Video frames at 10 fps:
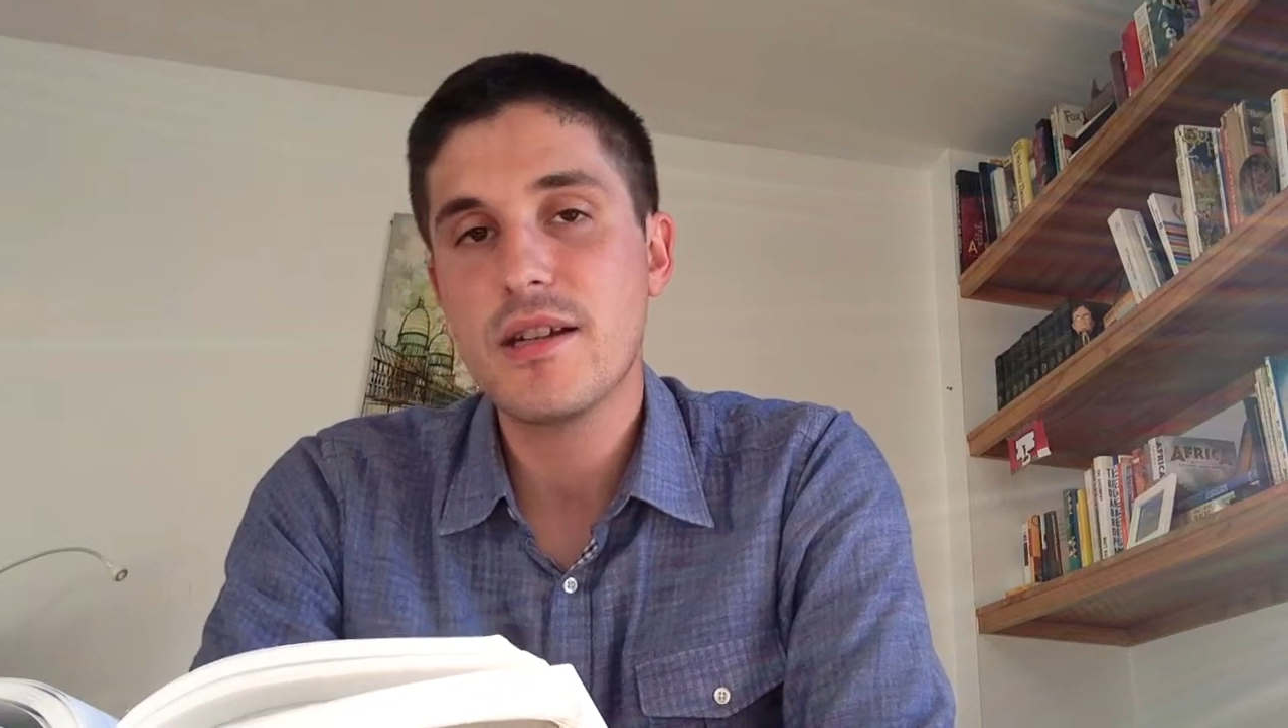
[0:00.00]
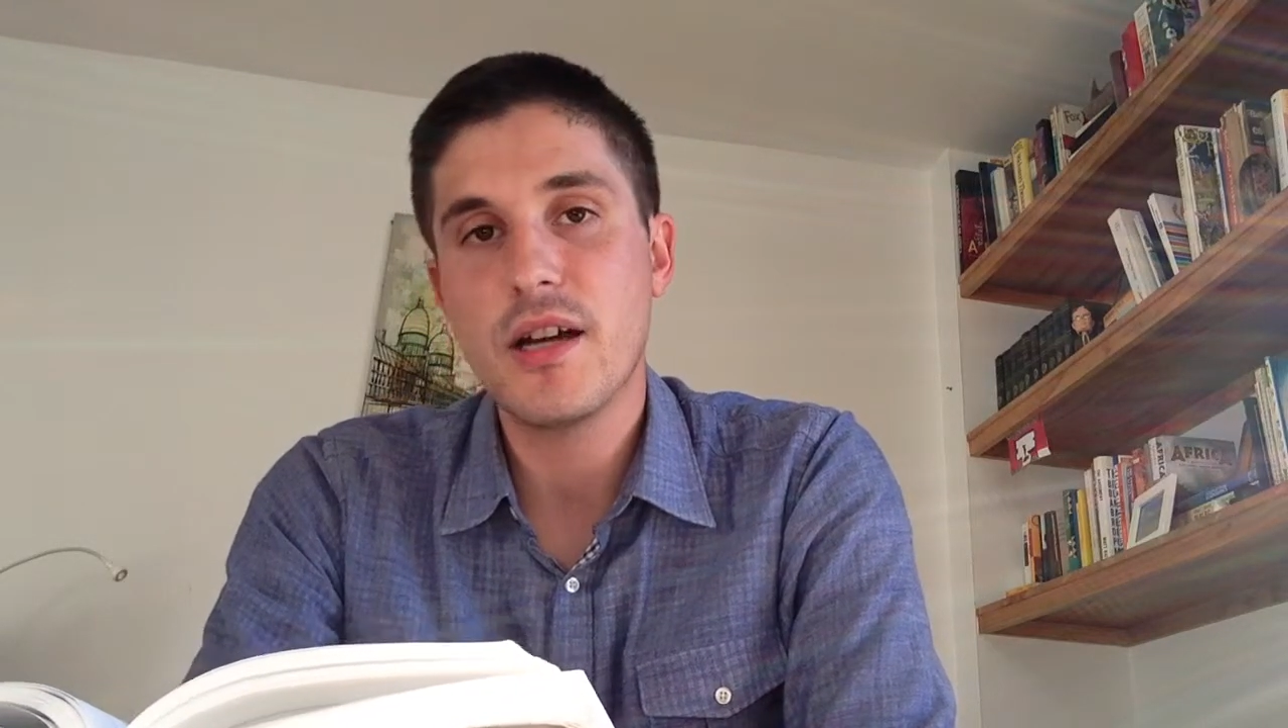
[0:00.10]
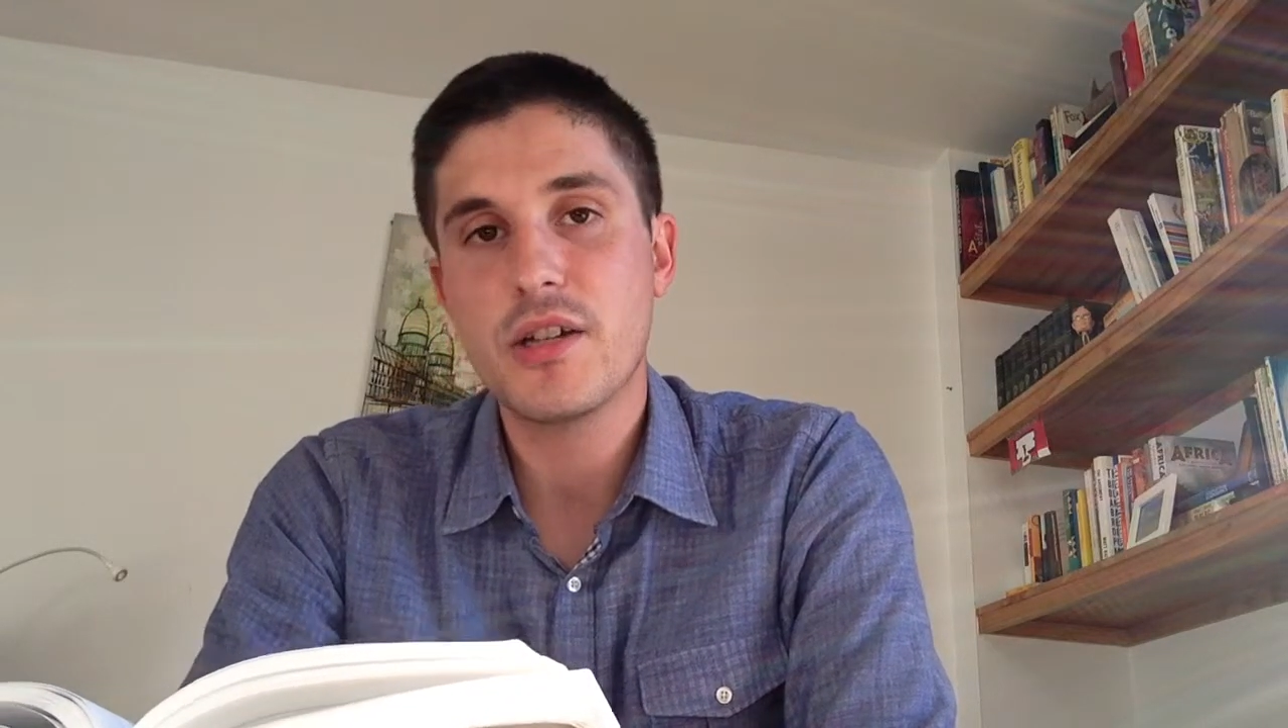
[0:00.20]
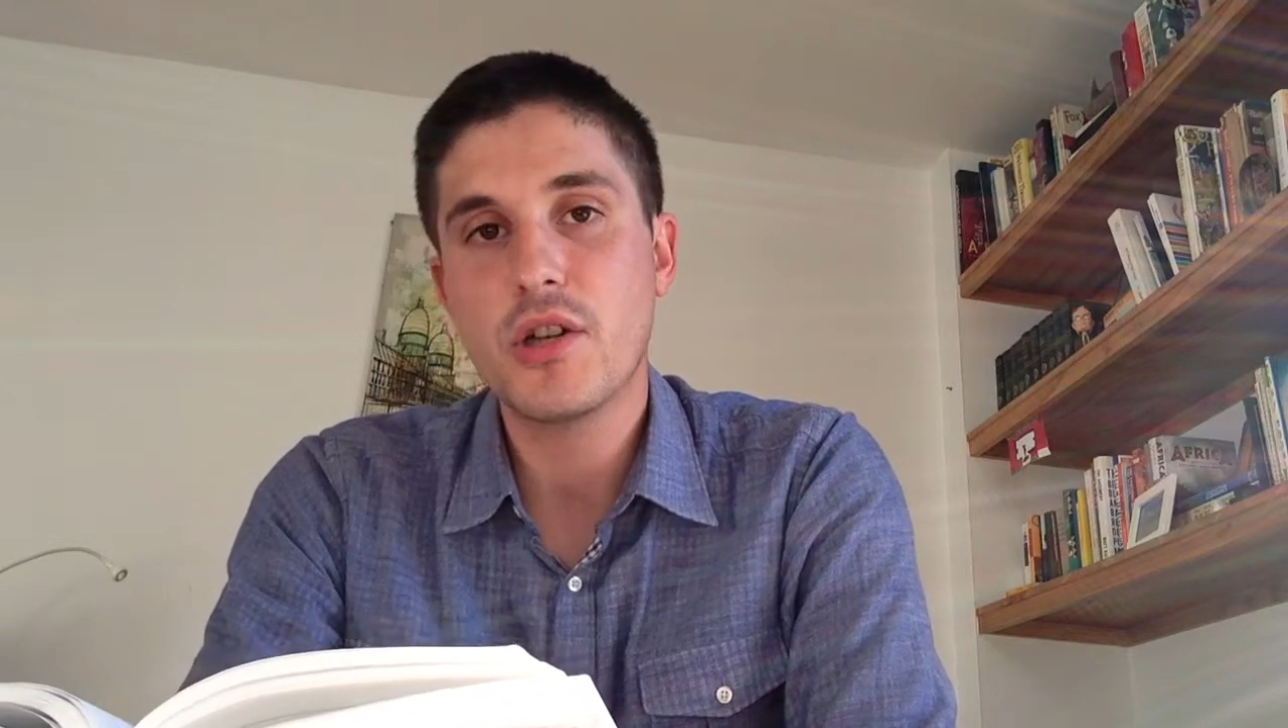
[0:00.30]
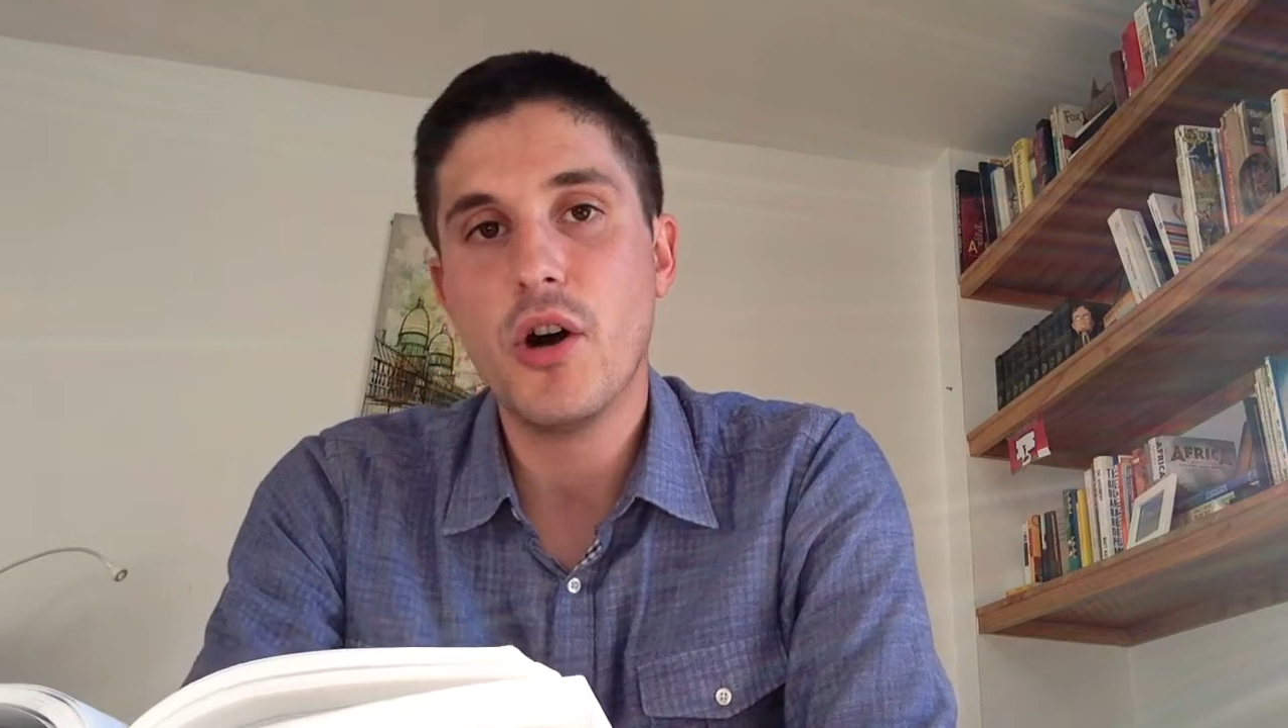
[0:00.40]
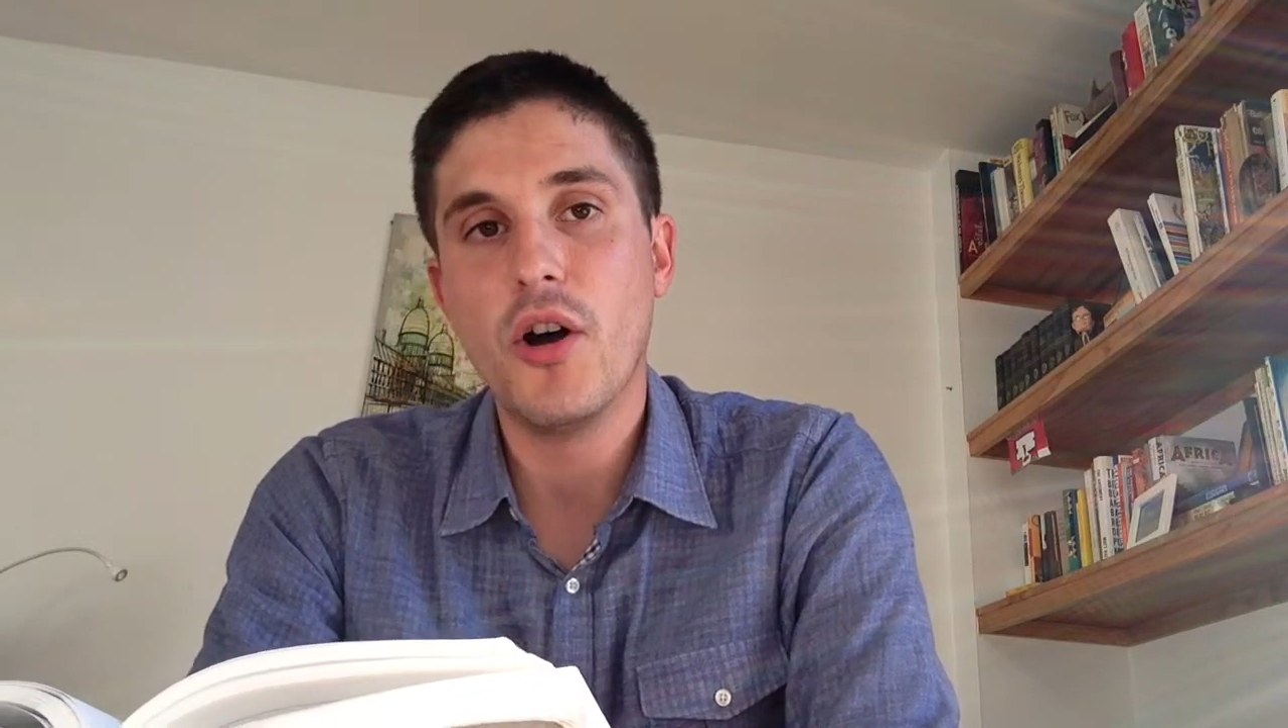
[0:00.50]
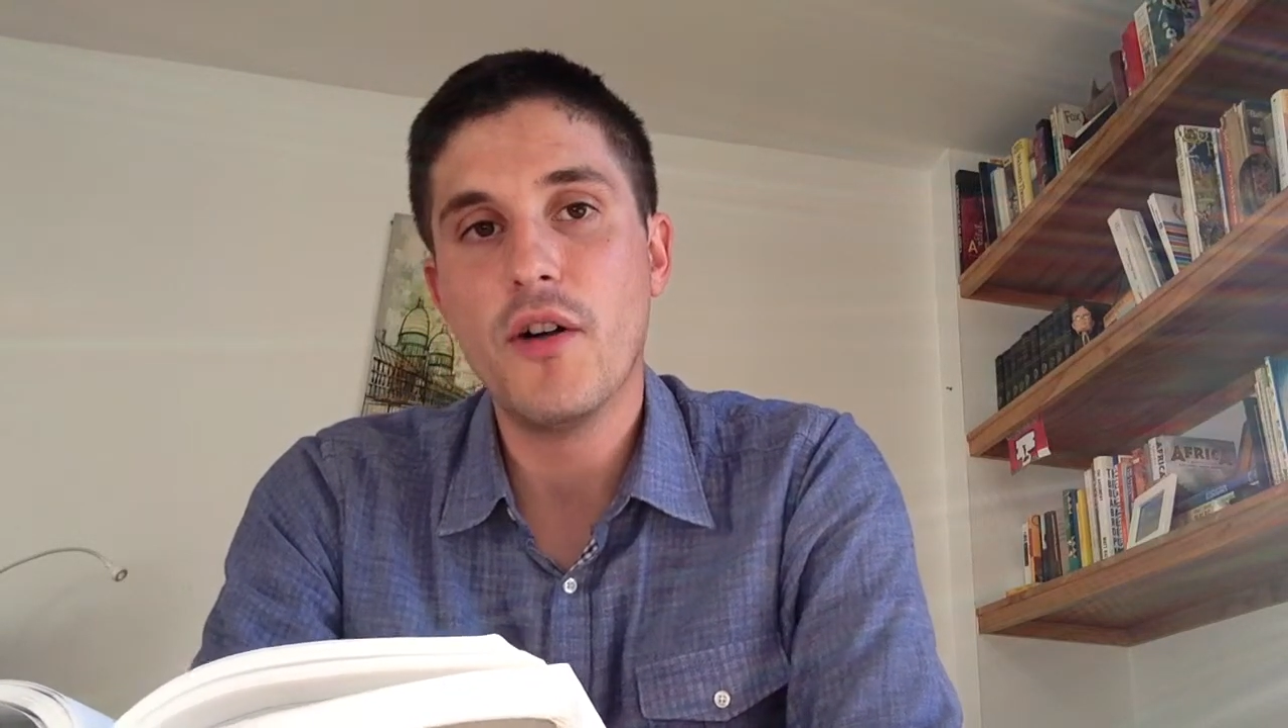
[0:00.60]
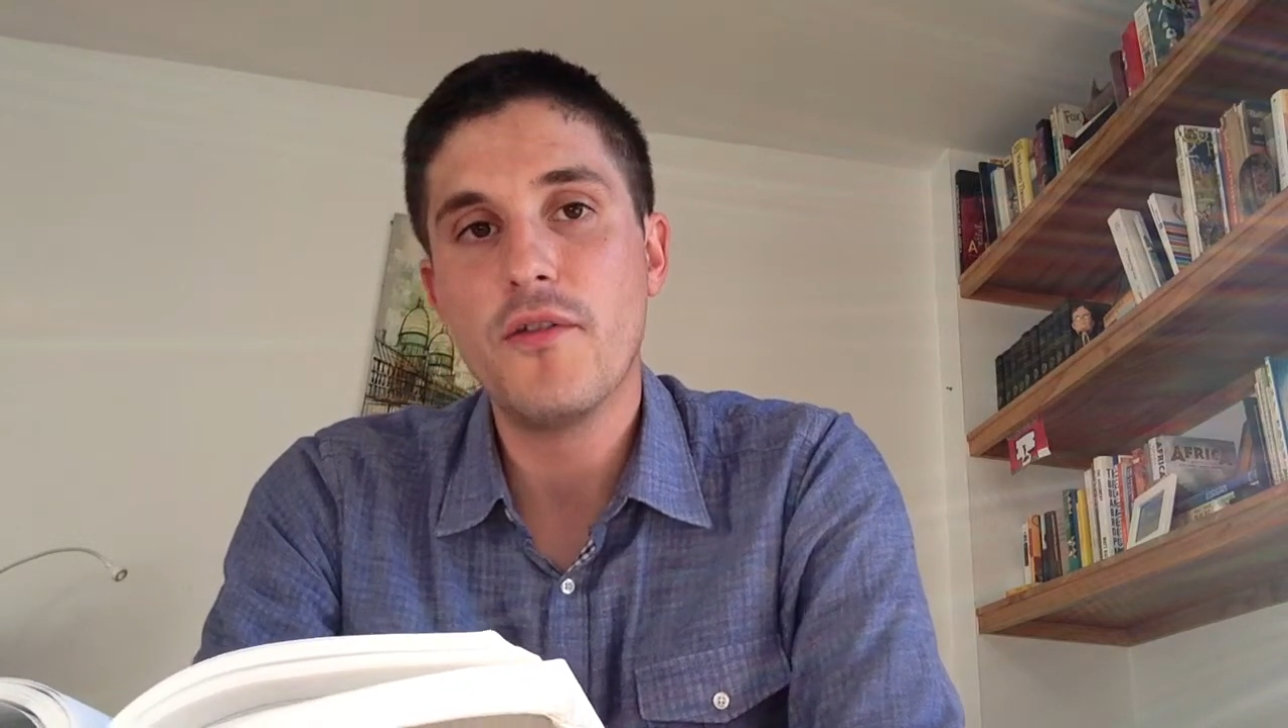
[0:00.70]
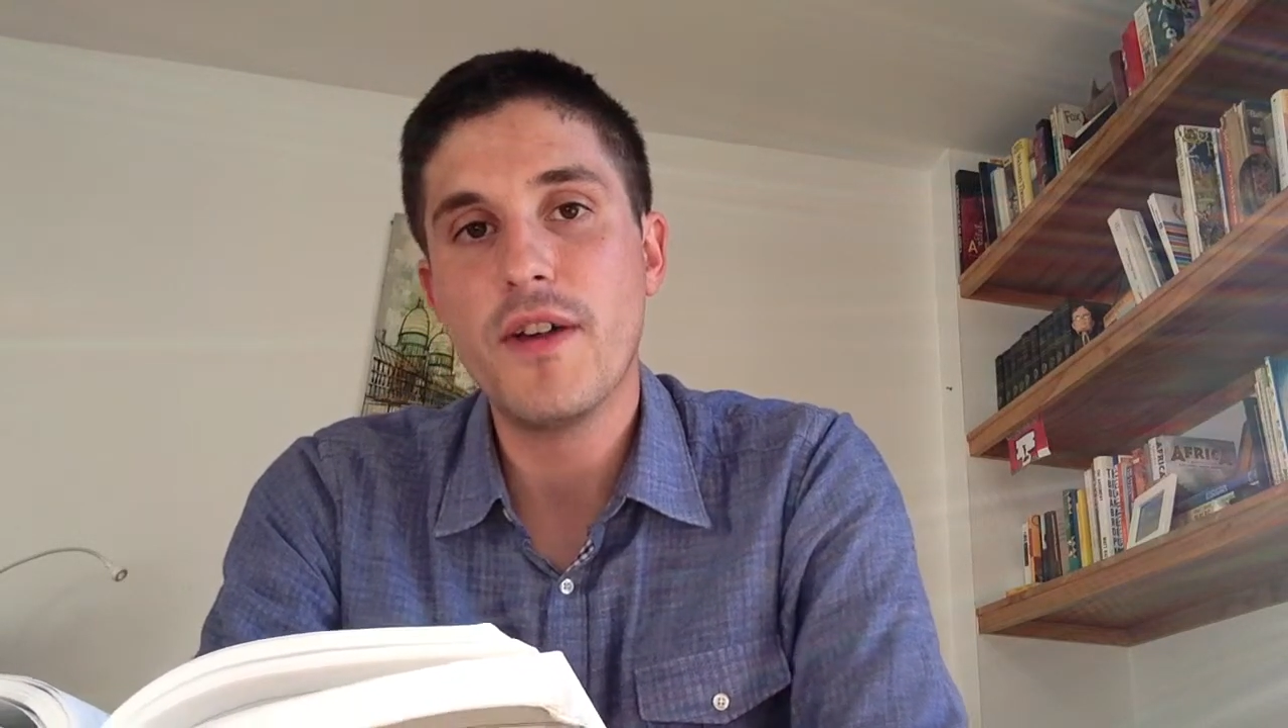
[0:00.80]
a tall